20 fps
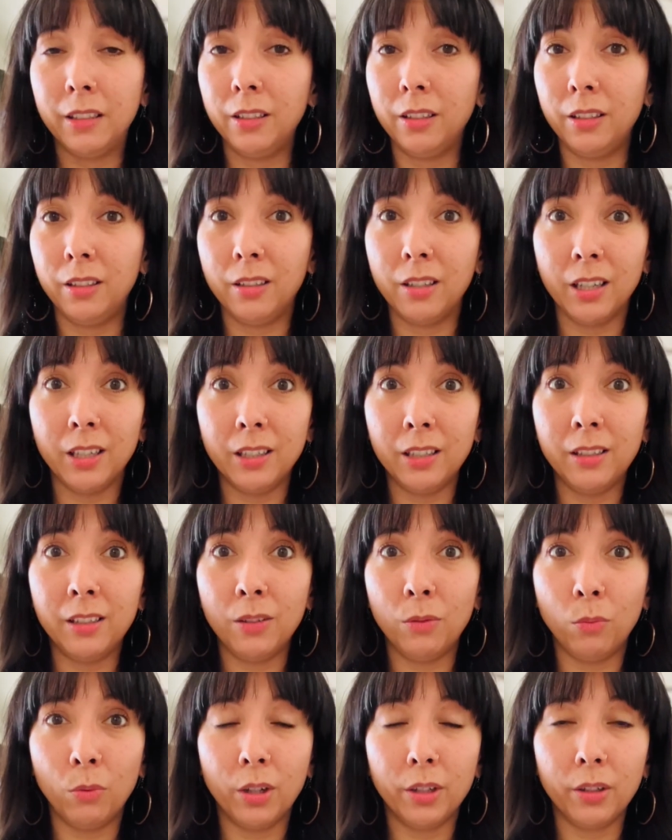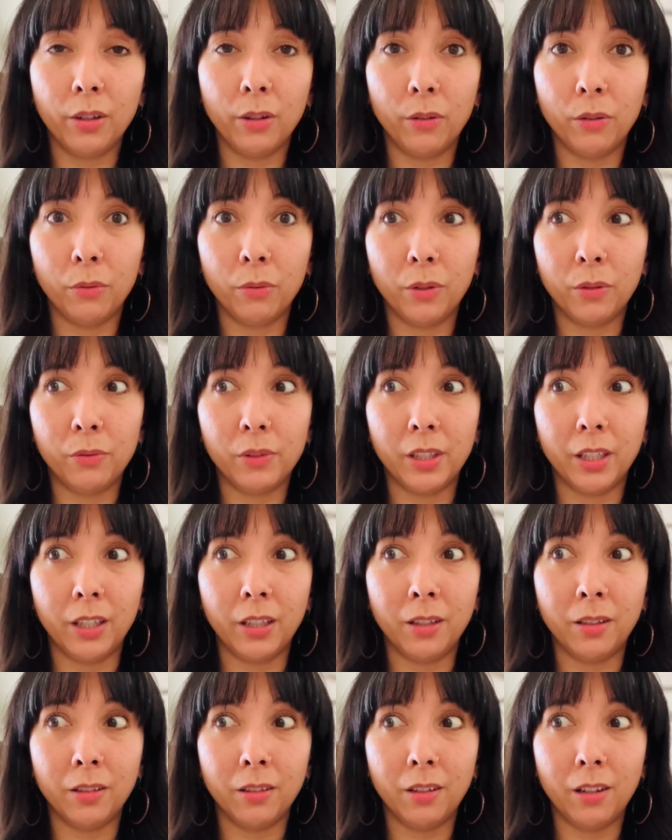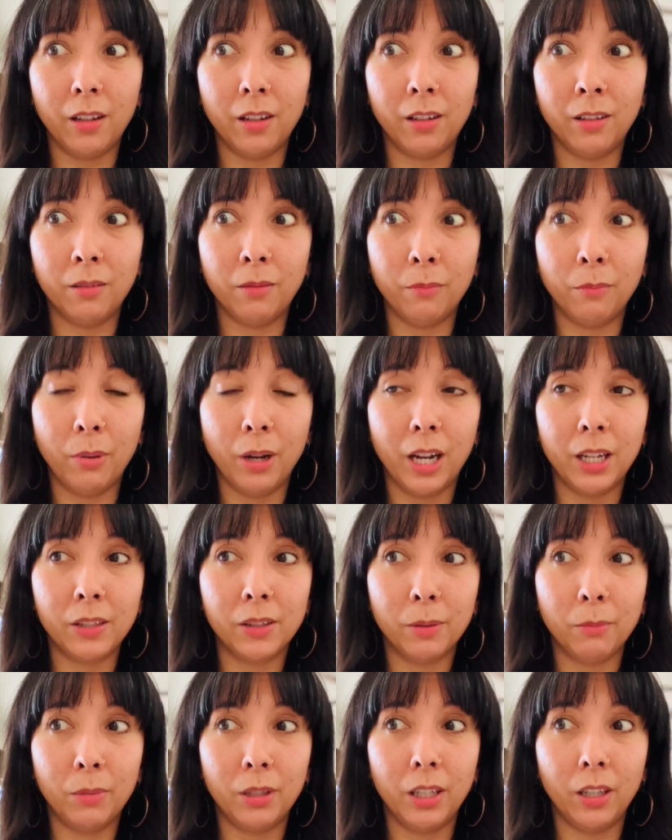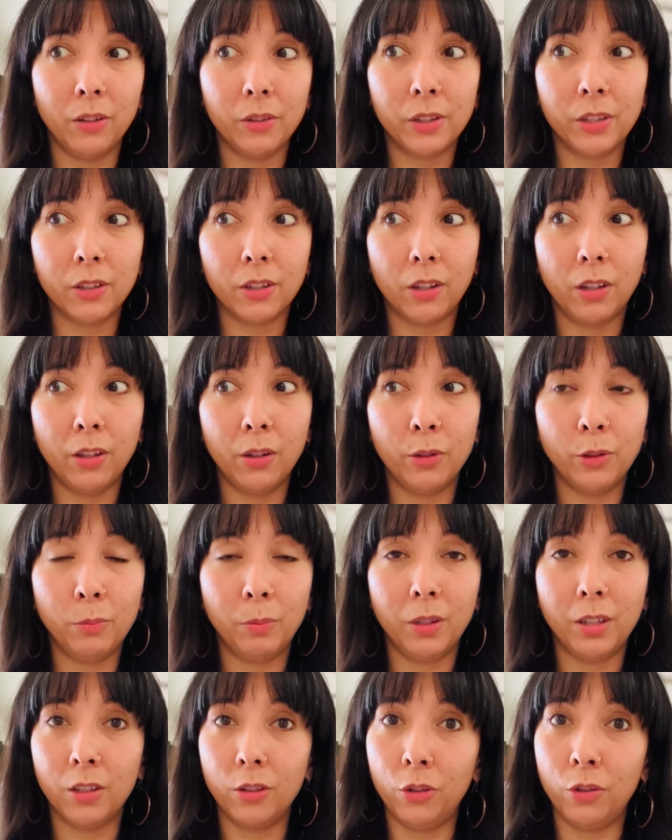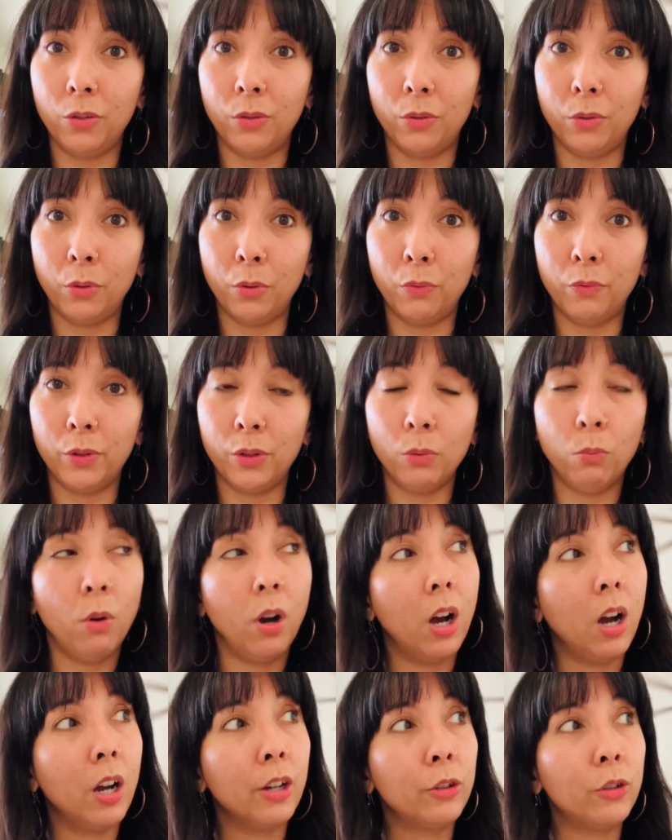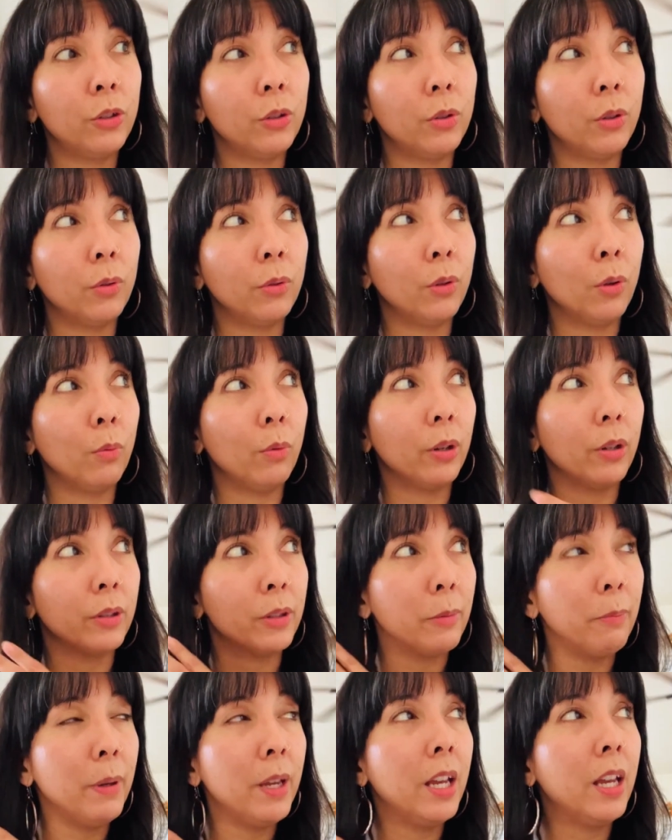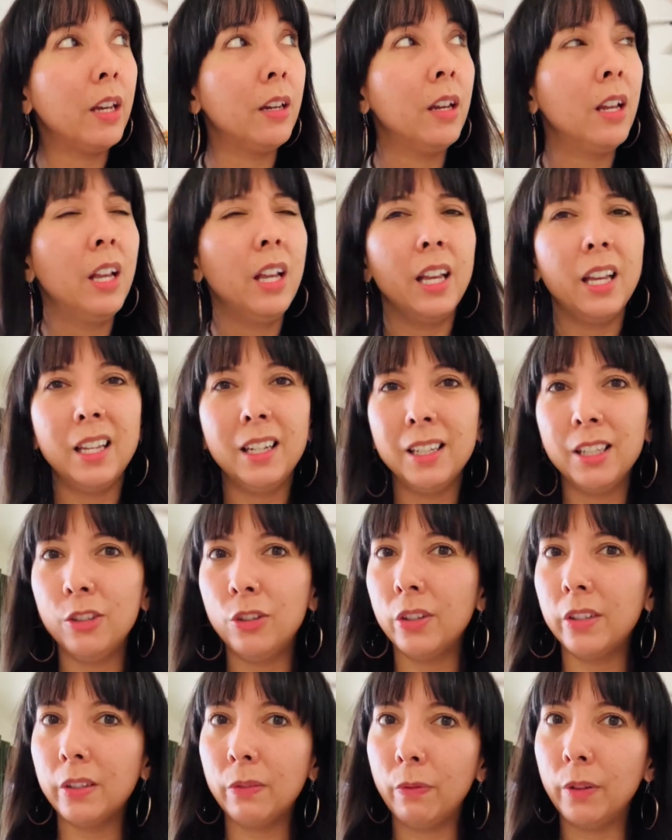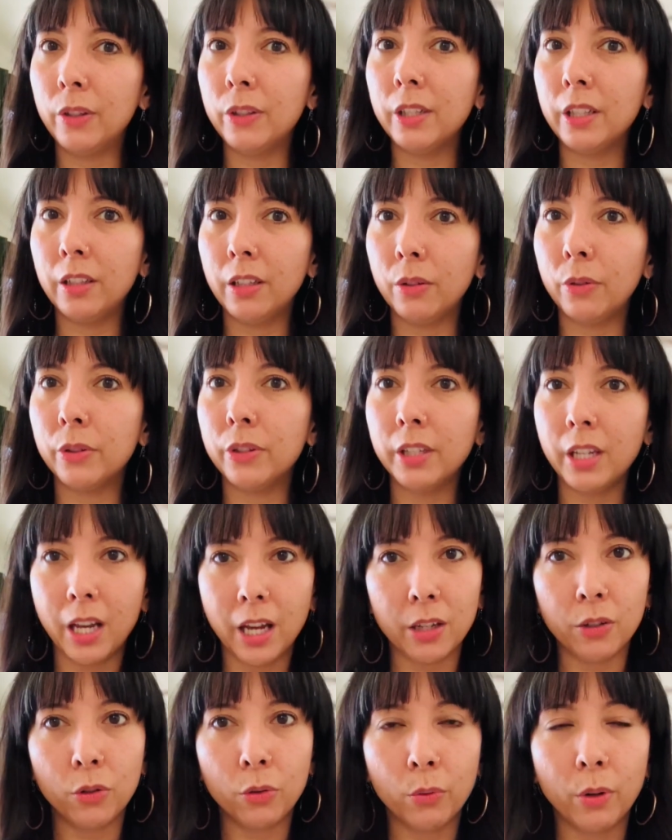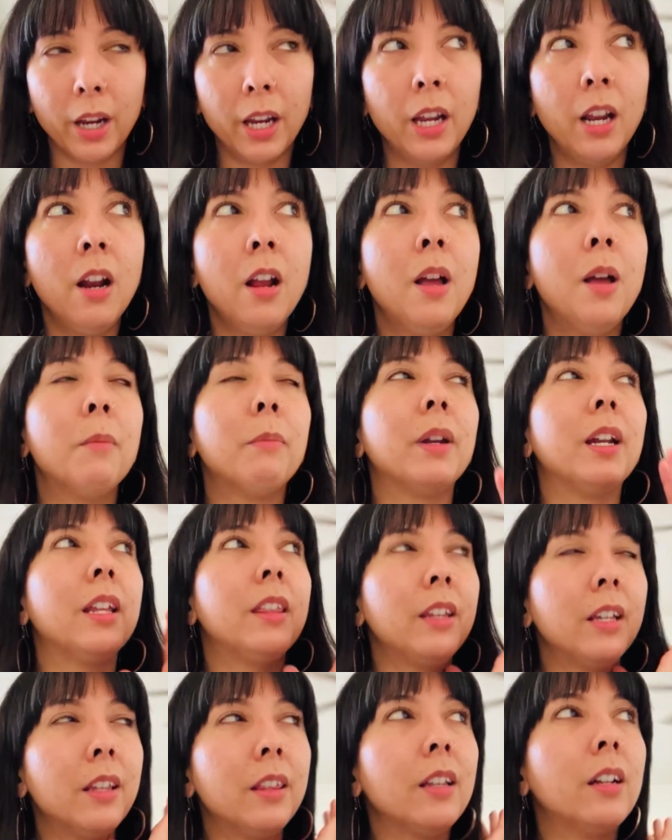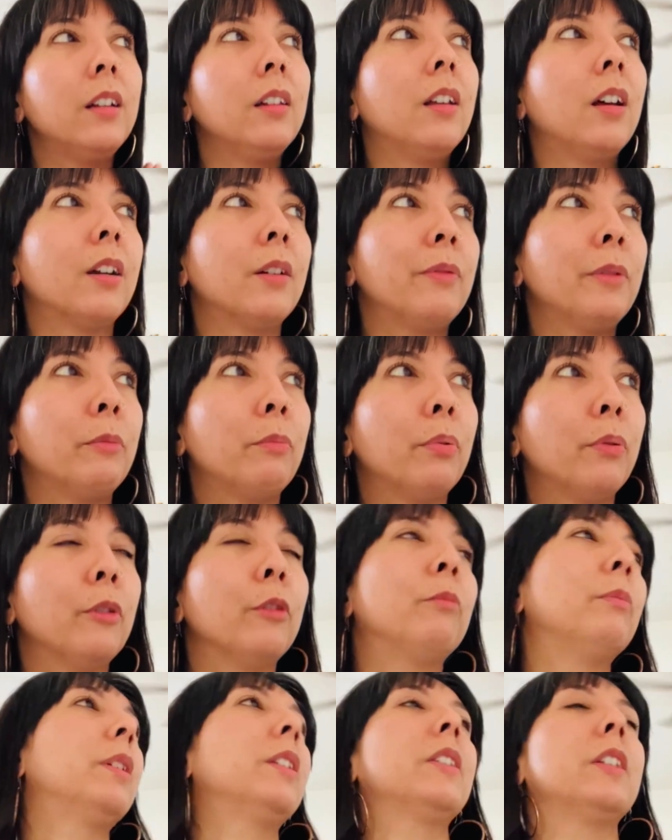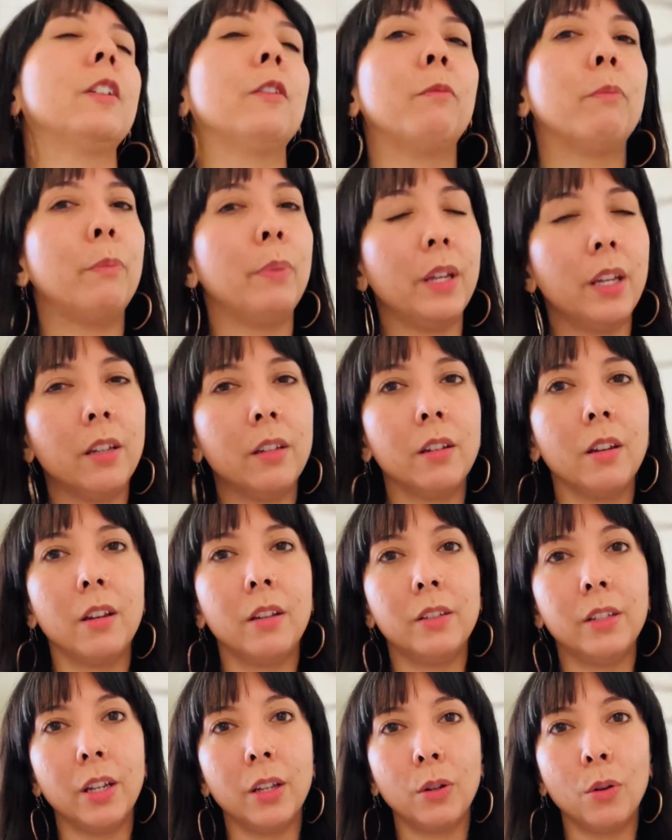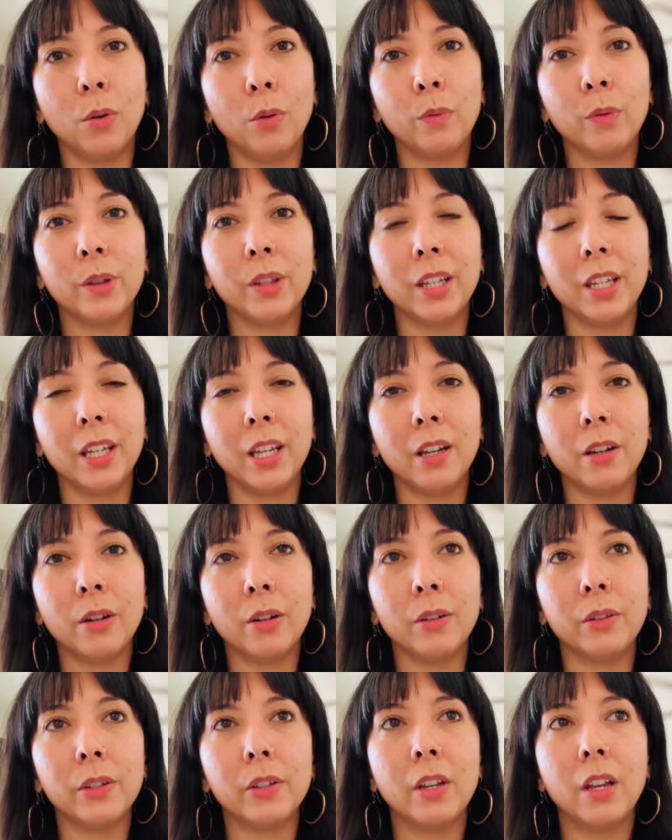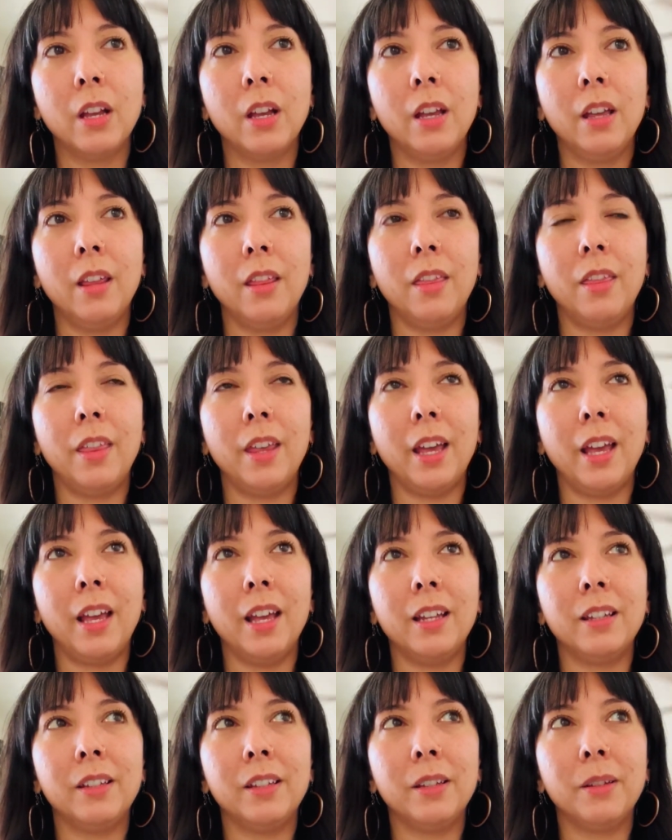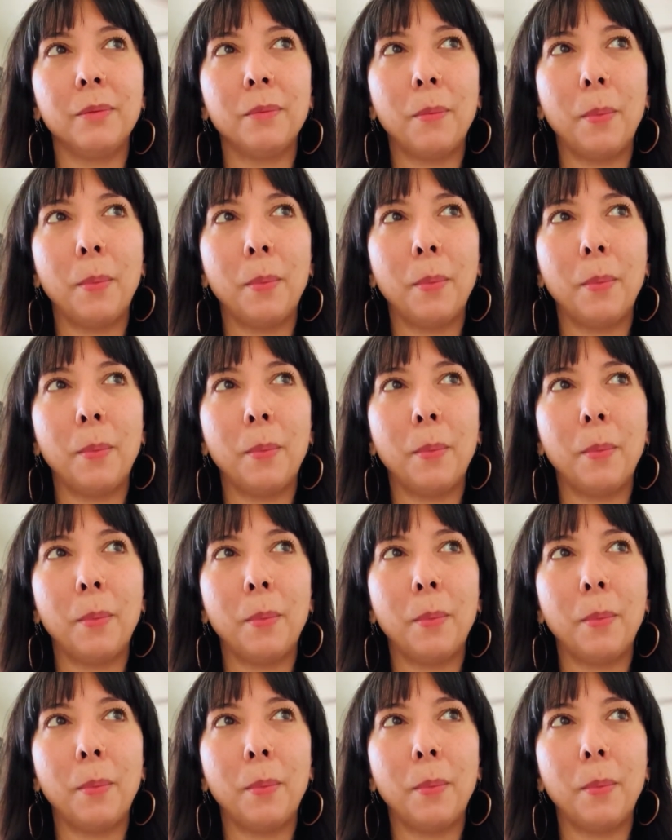you kind of didn't want to go thrifting and buy somebody else's clothes because you don't know if it's washed, you don't know where it's been, and it just feels a little sketch, right? But I think that a lot of improvements have been done over the years that